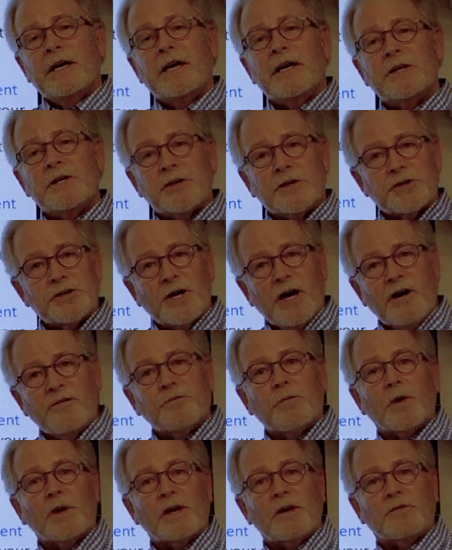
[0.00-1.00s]
in your
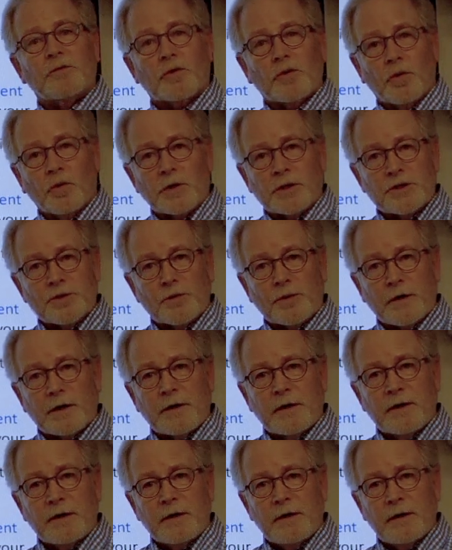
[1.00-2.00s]
sophomore level
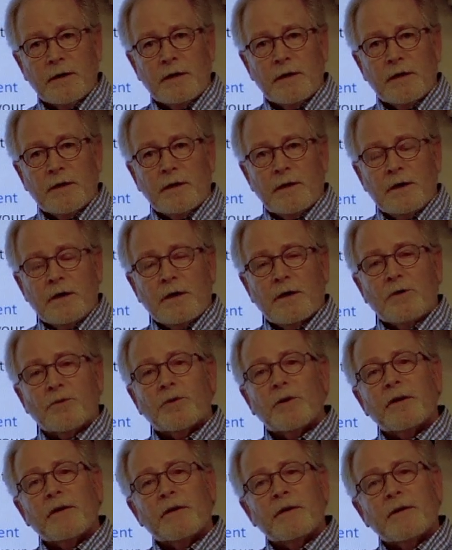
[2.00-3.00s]
coursework,
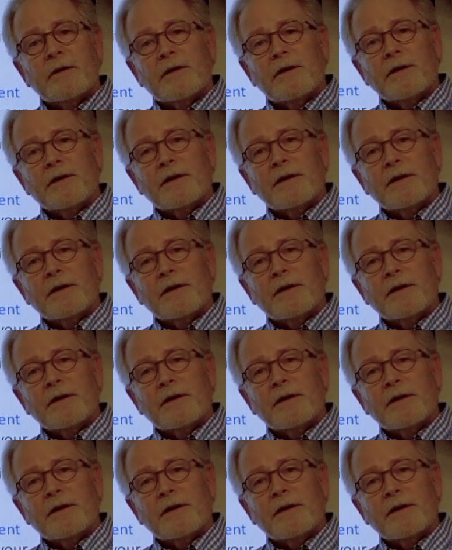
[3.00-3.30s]
where